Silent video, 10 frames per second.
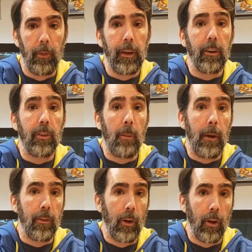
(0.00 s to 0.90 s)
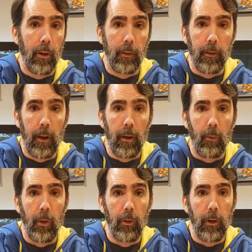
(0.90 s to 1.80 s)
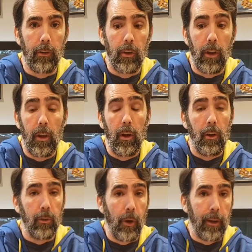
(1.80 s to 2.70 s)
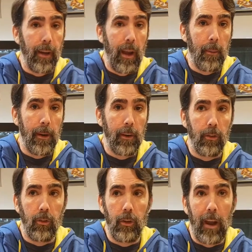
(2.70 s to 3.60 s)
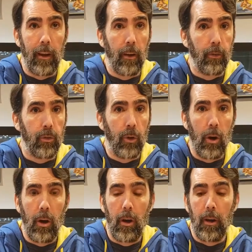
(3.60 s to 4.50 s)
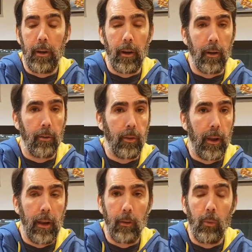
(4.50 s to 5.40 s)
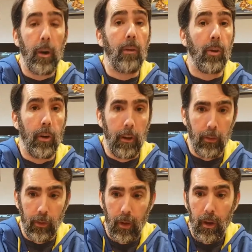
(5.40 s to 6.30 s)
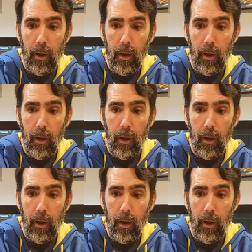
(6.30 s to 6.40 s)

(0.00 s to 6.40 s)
things that might target the deck, whether it's direct damage, not enough draw, not enough land, whatever it is,